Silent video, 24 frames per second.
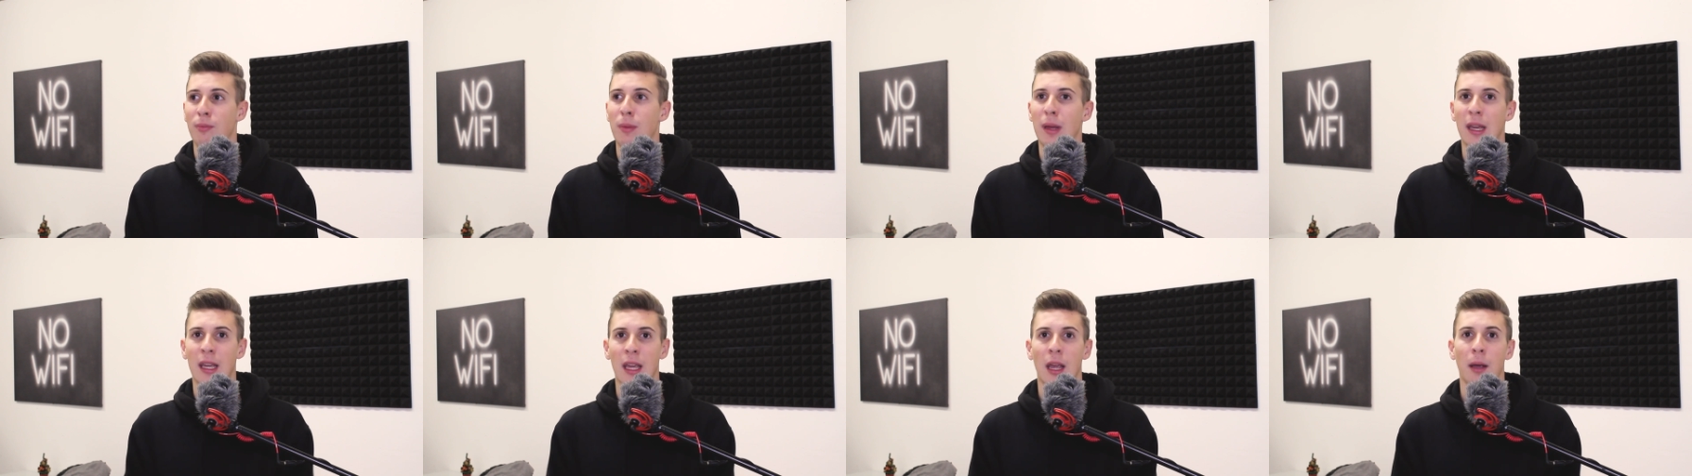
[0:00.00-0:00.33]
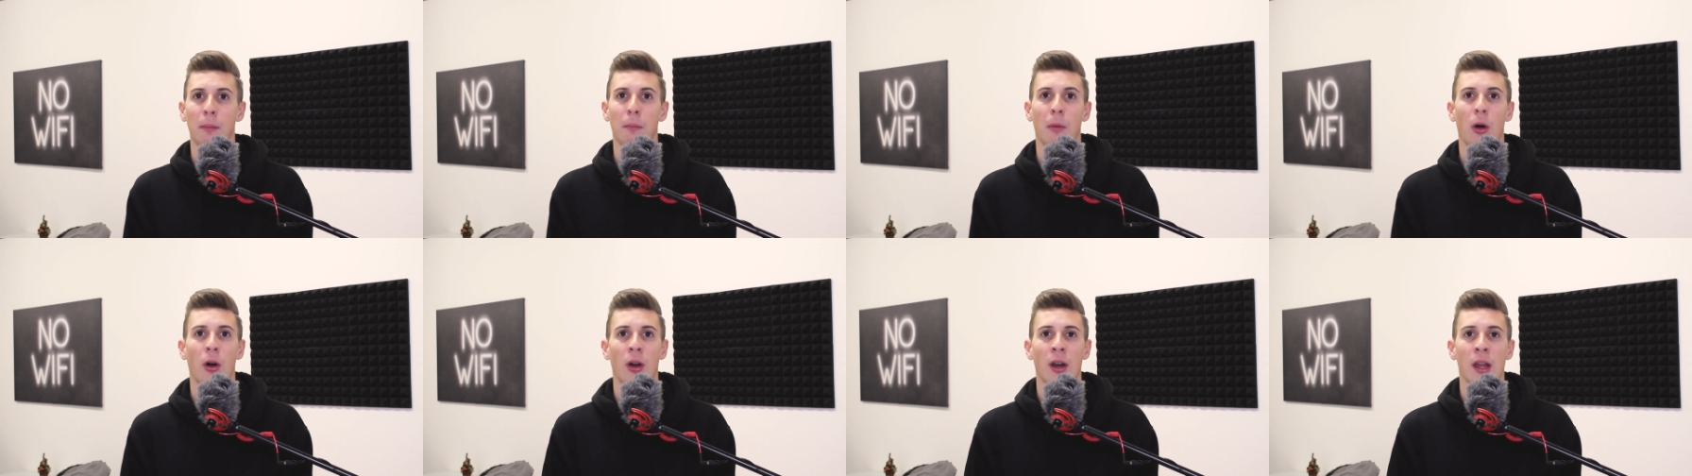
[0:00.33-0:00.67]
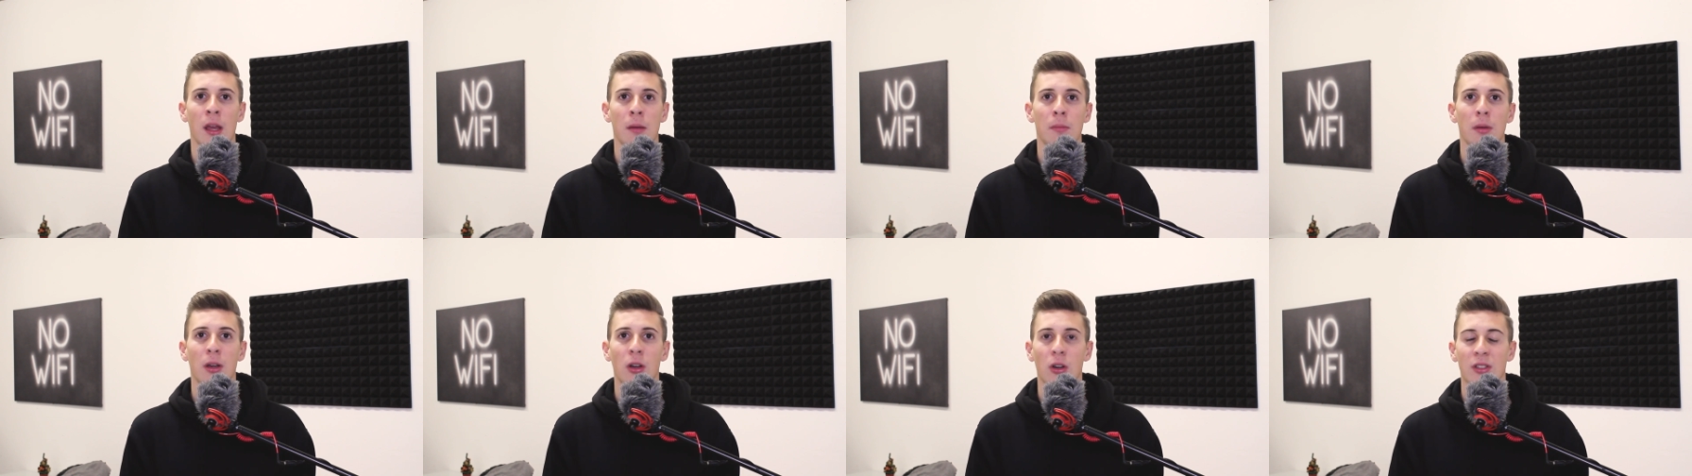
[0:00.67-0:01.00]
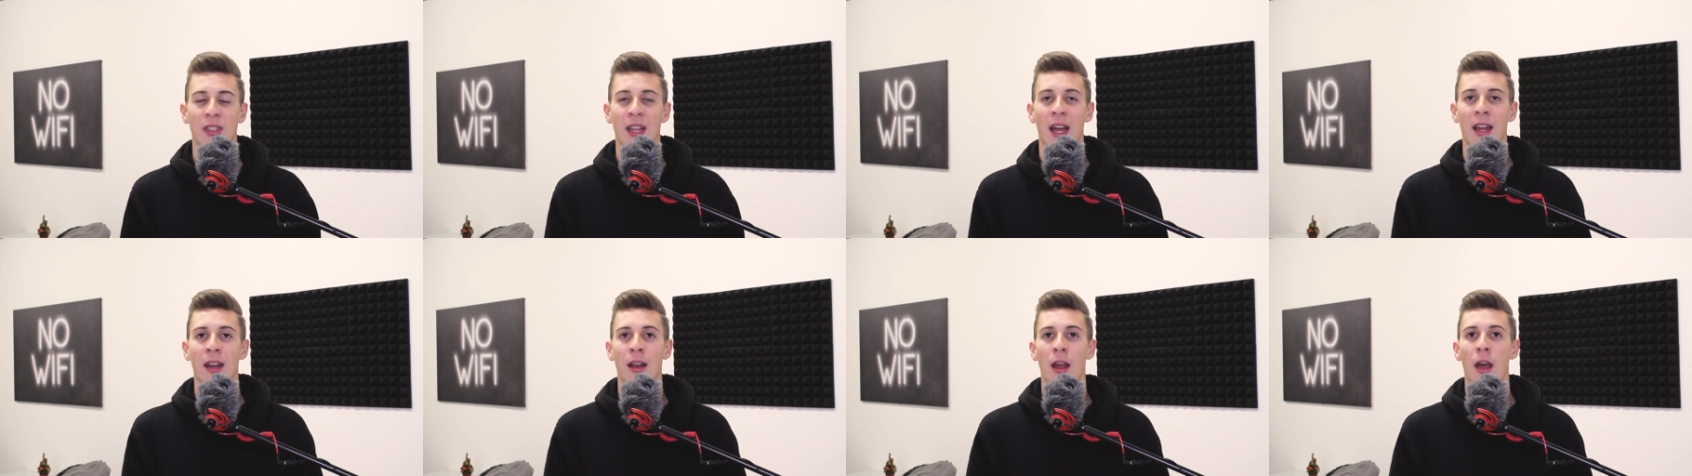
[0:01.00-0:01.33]
making money, because
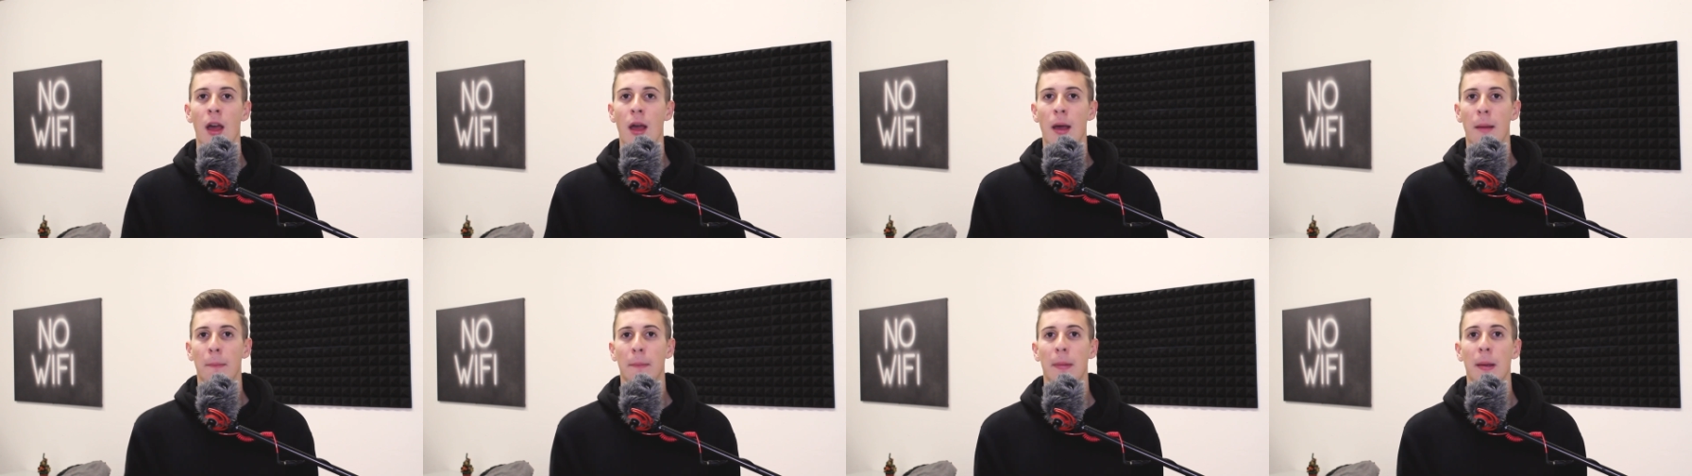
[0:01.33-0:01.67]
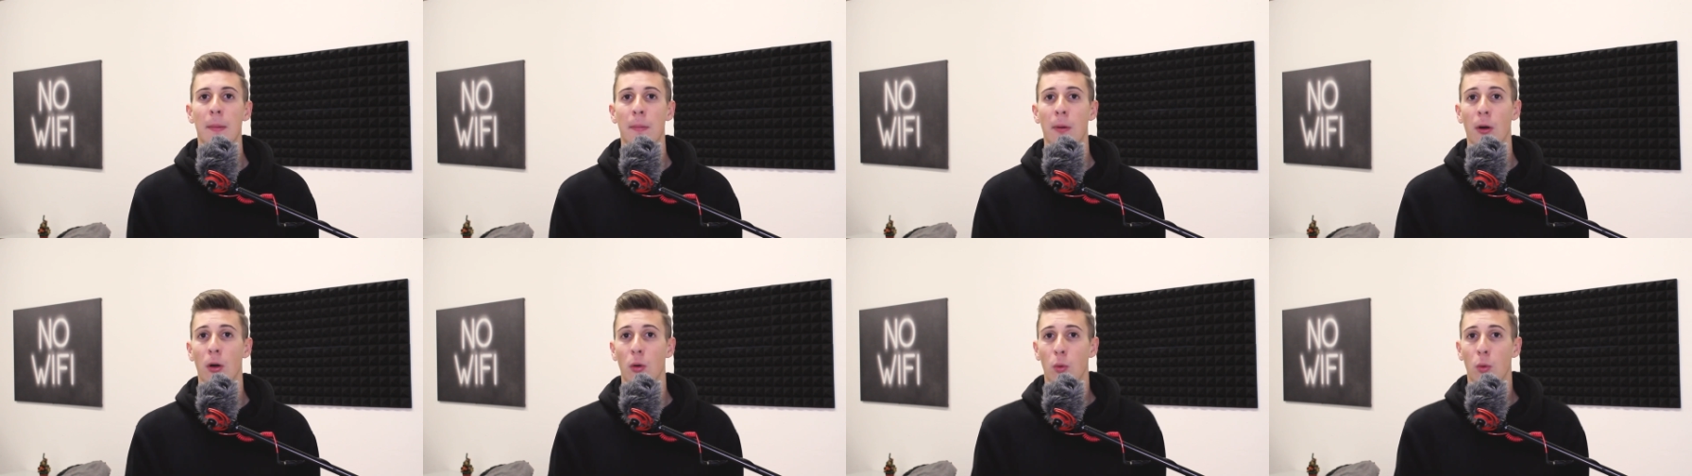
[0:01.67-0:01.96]
then people